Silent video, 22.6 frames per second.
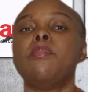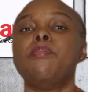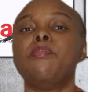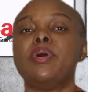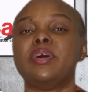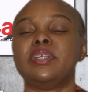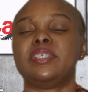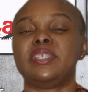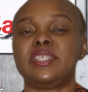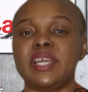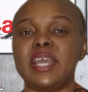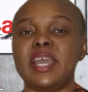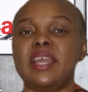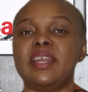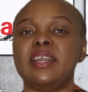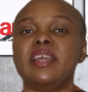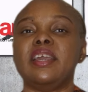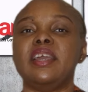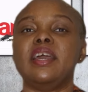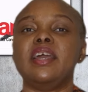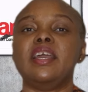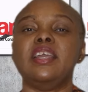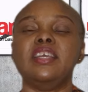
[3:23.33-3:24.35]
But then
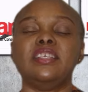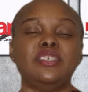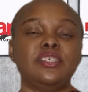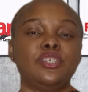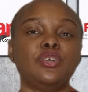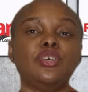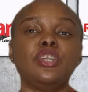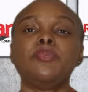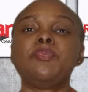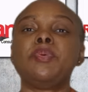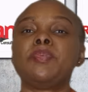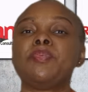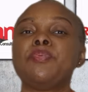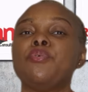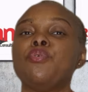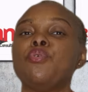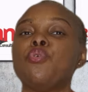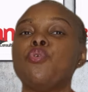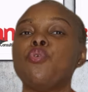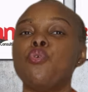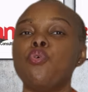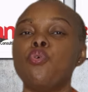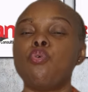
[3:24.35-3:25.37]
it is only
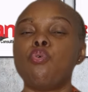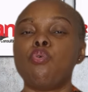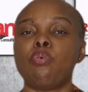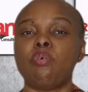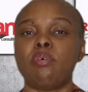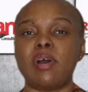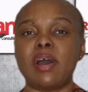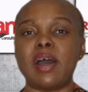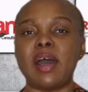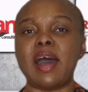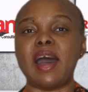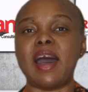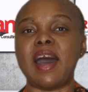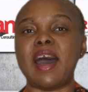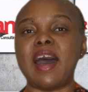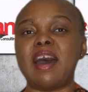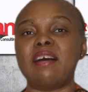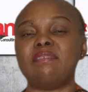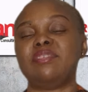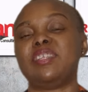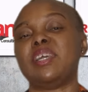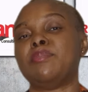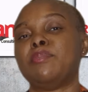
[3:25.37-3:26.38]
people who
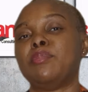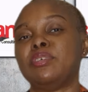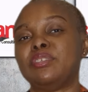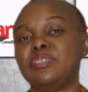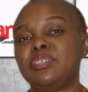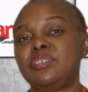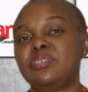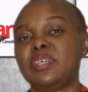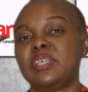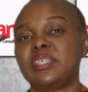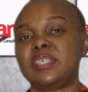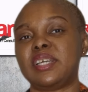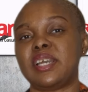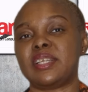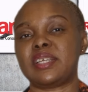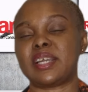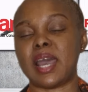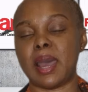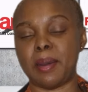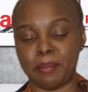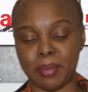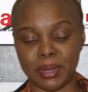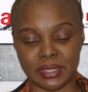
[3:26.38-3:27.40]
have
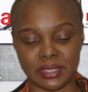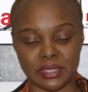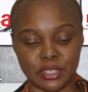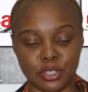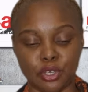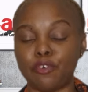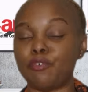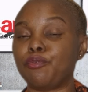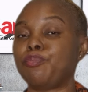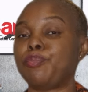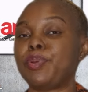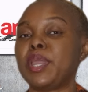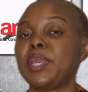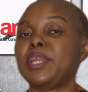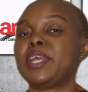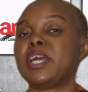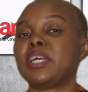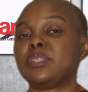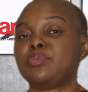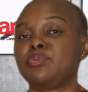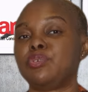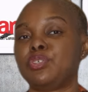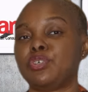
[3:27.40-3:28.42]
demonstrated capacity of paying
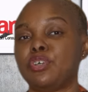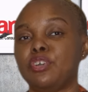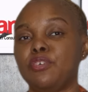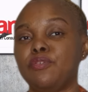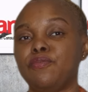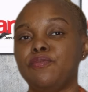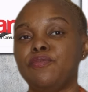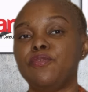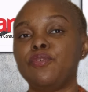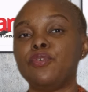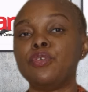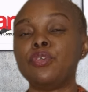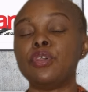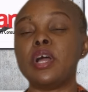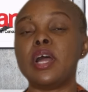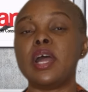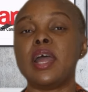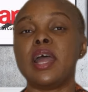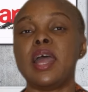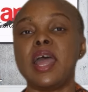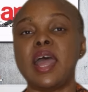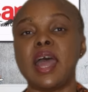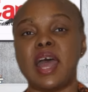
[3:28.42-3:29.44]
their tuition in full
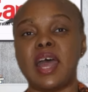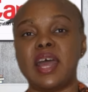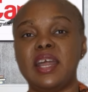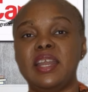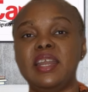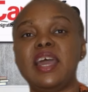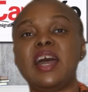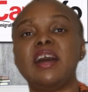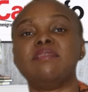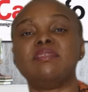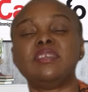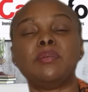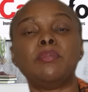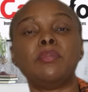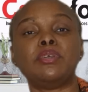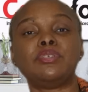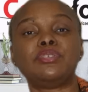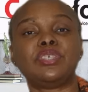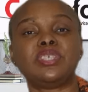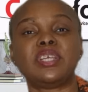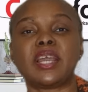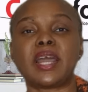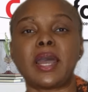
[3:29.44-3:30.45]
and have
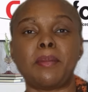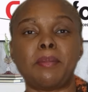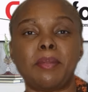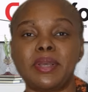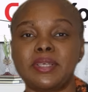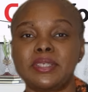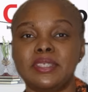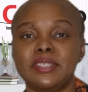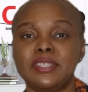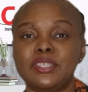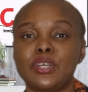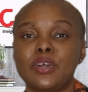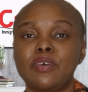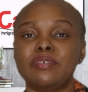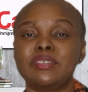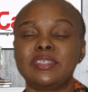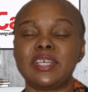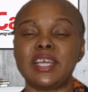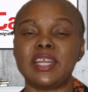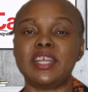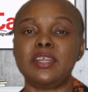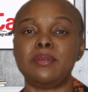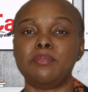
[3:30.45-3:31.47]
demonstrated capacity of
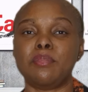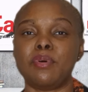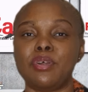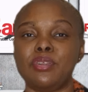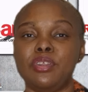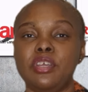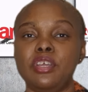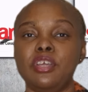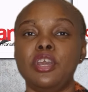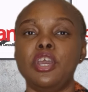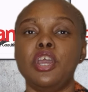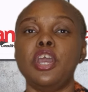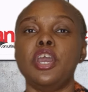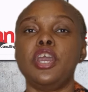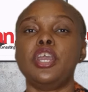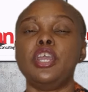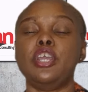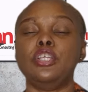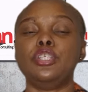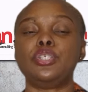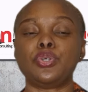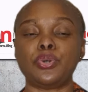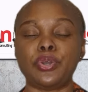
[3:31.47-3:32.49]
sending money
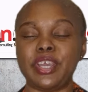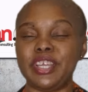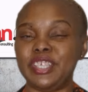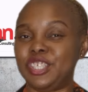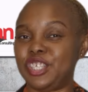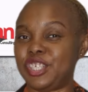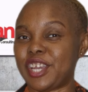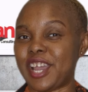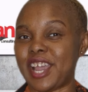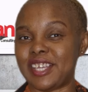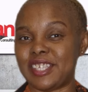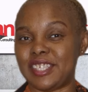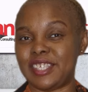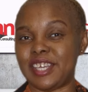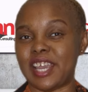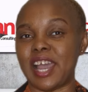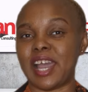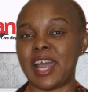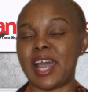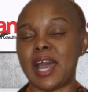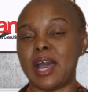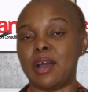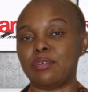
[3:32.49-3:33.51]
into a
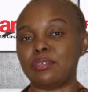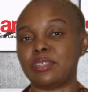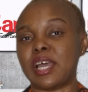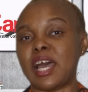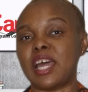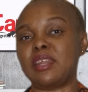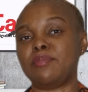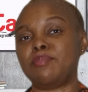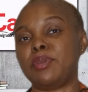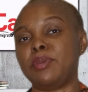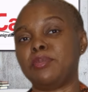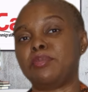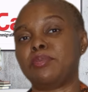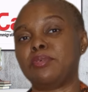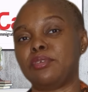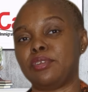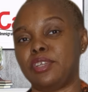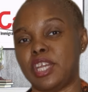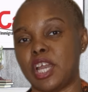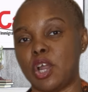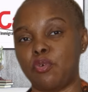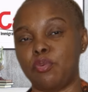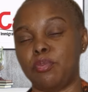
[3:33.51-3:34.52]
GIC account are the
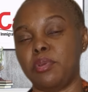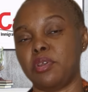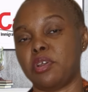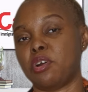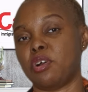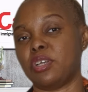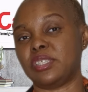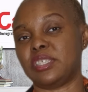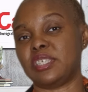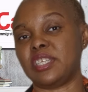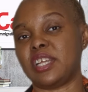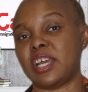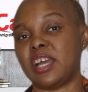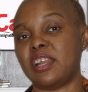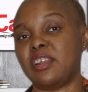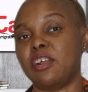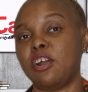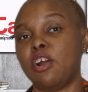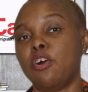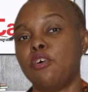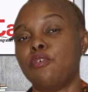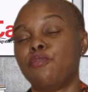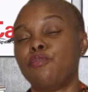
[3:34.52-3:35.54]
people that will be
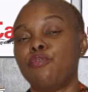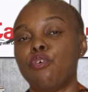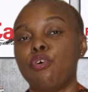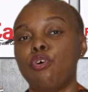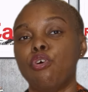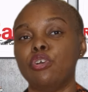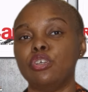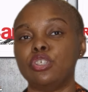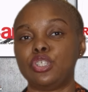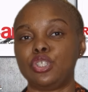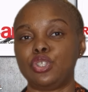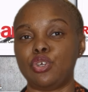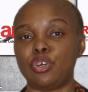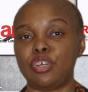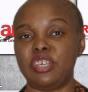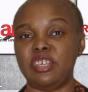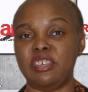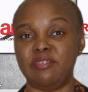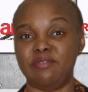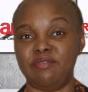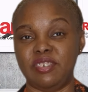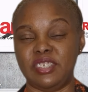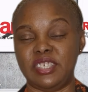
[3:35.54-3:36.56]
considered for
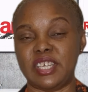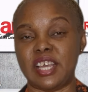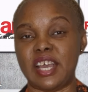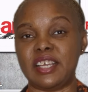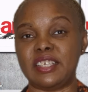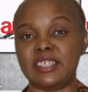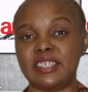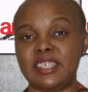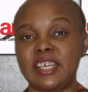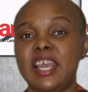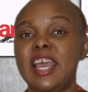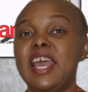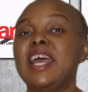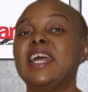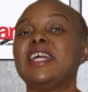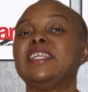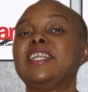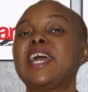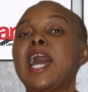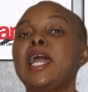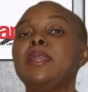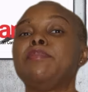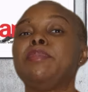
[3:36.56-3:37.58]
study visas.
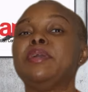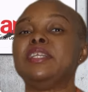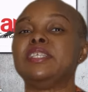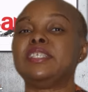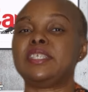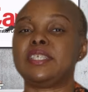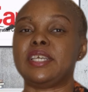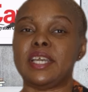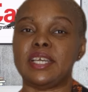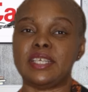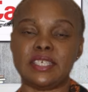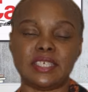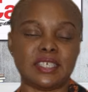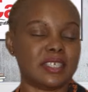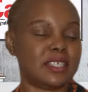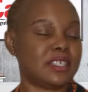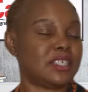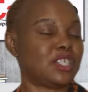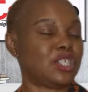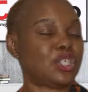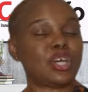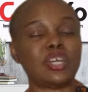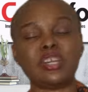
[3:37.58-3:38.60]
That being said,
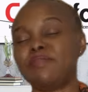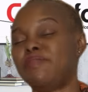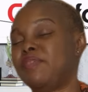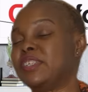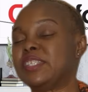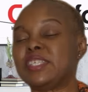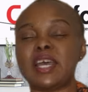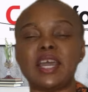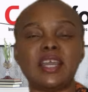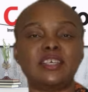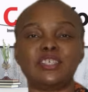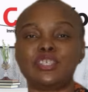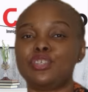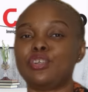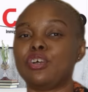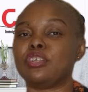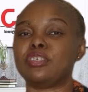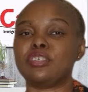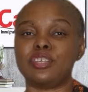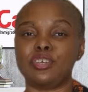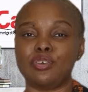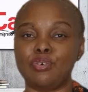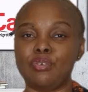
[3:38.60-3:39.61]
study visa is
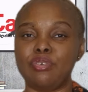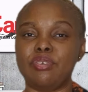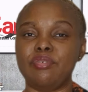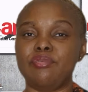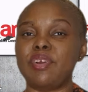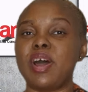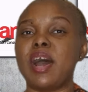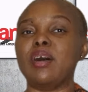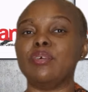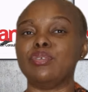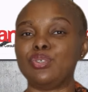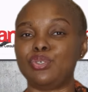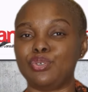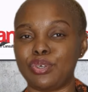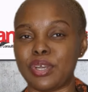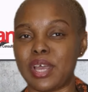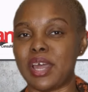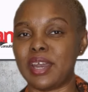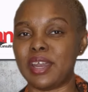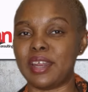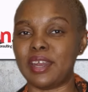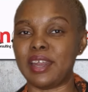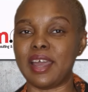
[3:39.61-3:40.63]
not the only route to
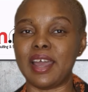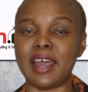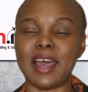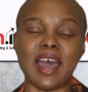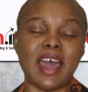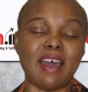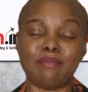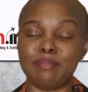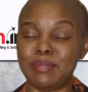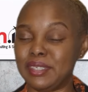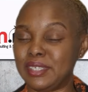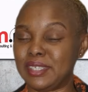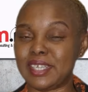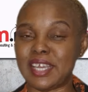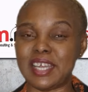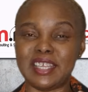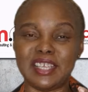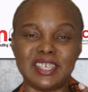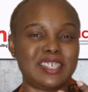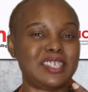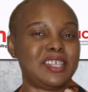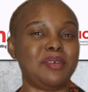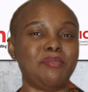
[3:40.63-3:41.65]
Canada. I've been
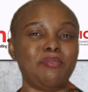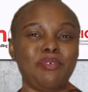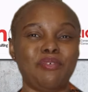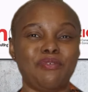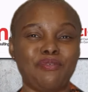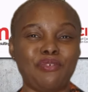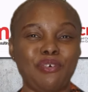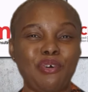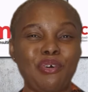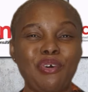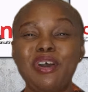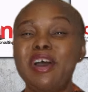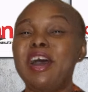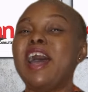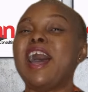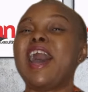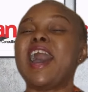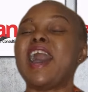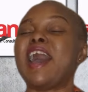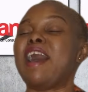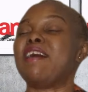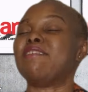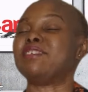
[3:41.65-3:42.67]
saying this thing before.
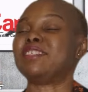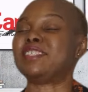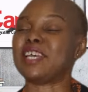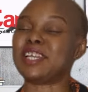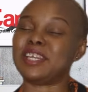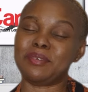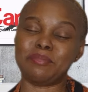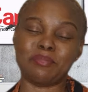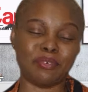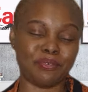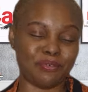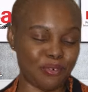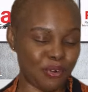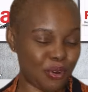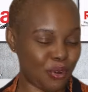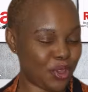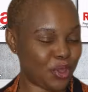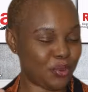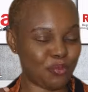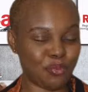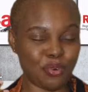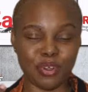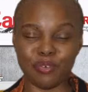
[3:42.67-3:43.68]
I have said it before
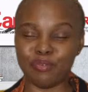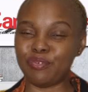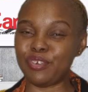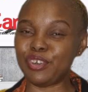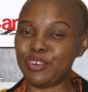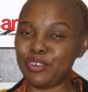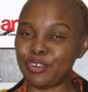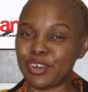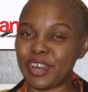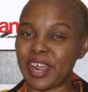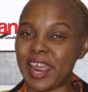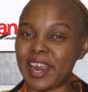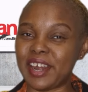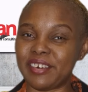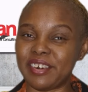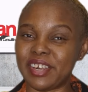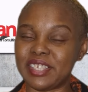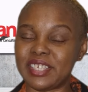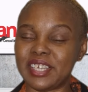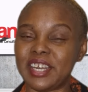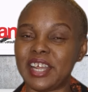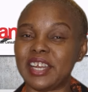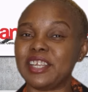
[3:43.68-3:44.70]
in one video that I
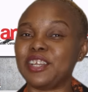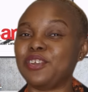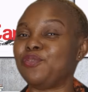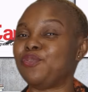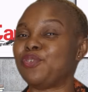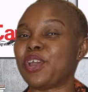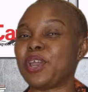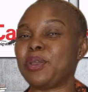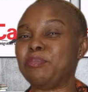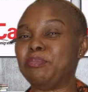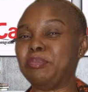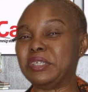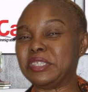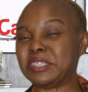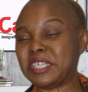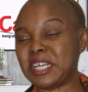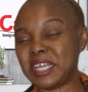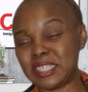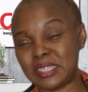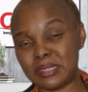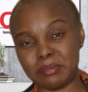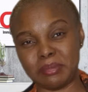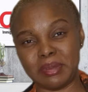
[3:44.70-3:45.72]
created that if you're a
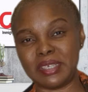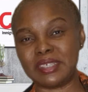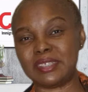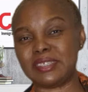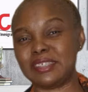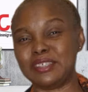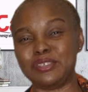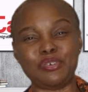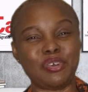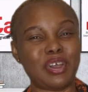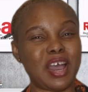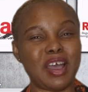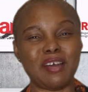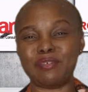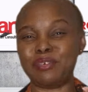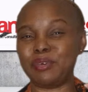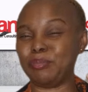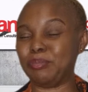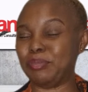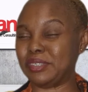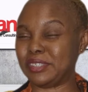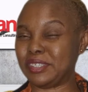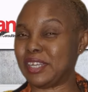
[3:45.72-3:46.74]
business person, you have
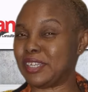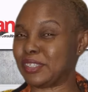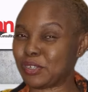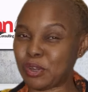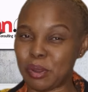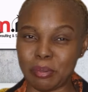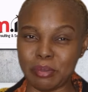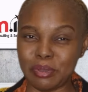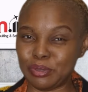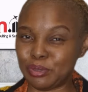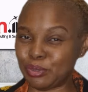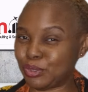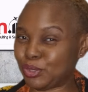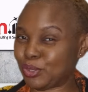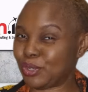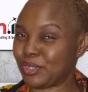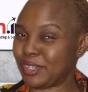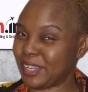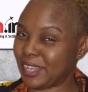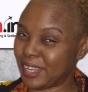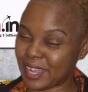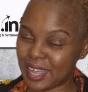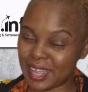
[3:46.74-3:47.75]
no business coming to
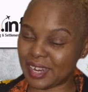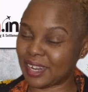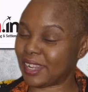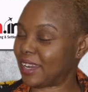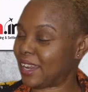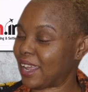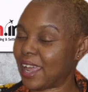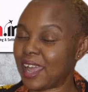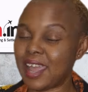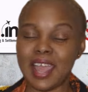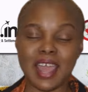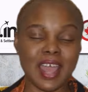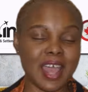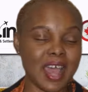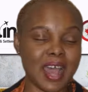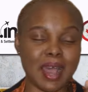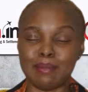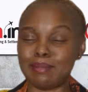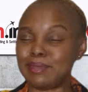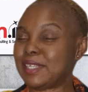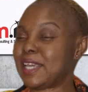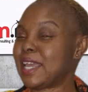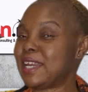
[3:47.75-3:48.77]
study in Canada.
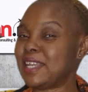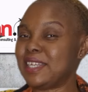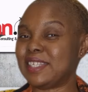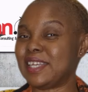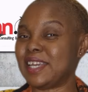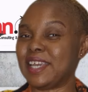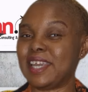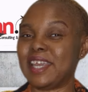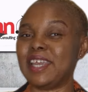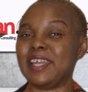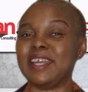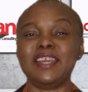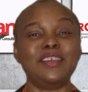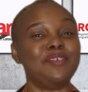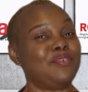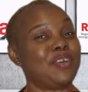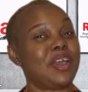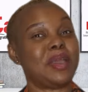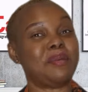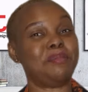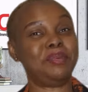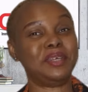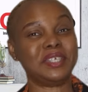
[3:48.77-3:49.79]
I'm saying it again. If
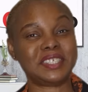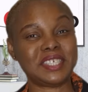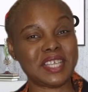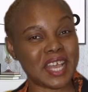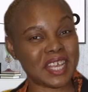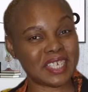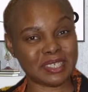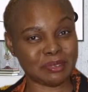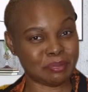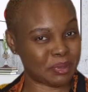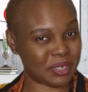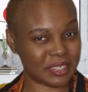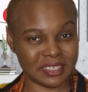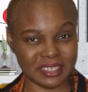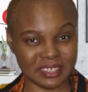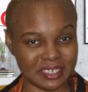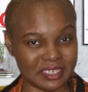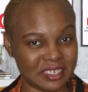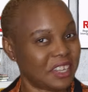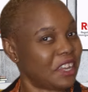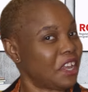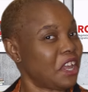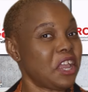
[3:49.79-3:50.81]
you're a business
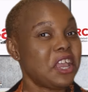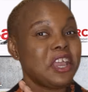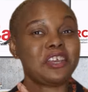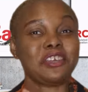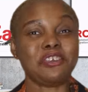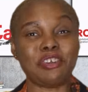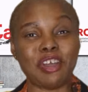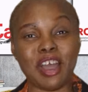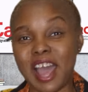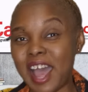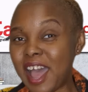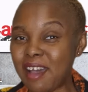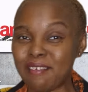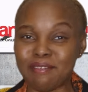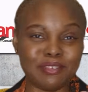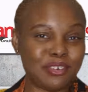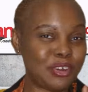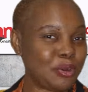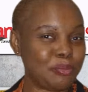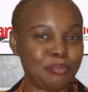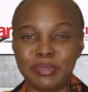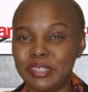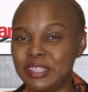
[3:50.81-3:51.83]
person, you have
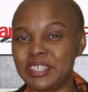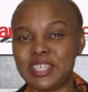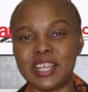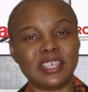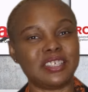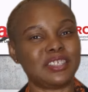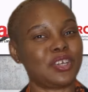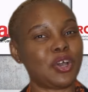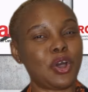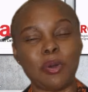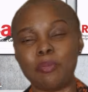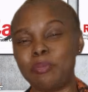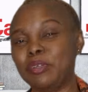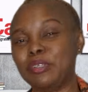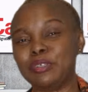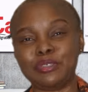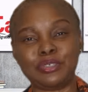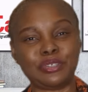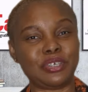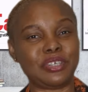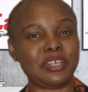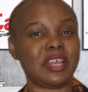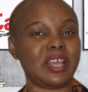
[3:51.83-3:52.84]
no business coming
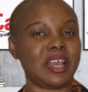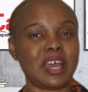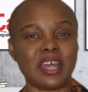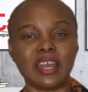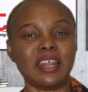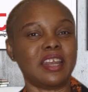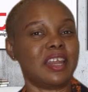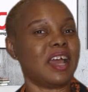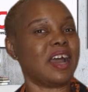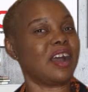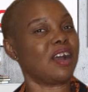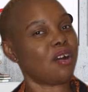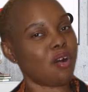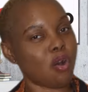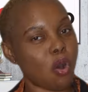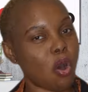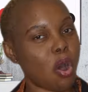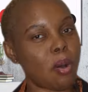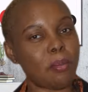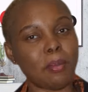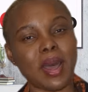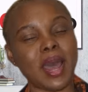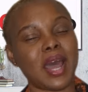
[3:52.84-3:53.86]
to study in Canada.
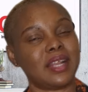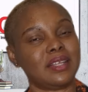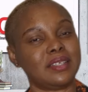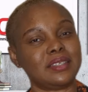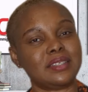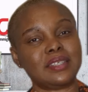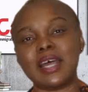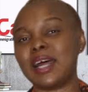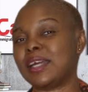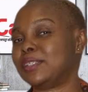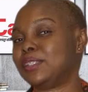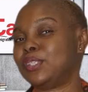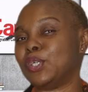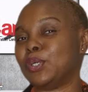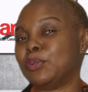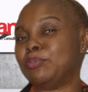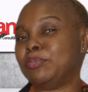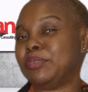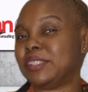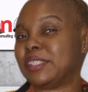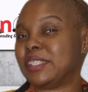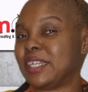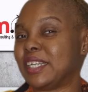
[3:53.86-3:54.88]
Come and start your
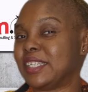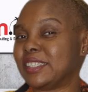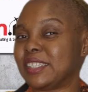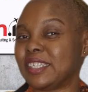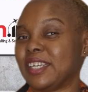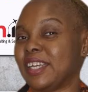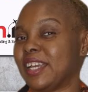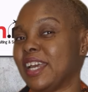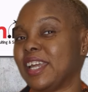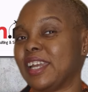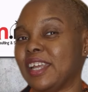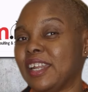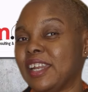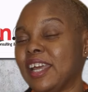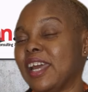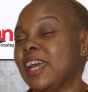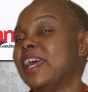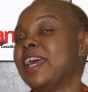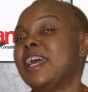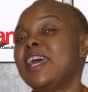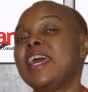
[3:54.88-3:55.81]
business in Canada.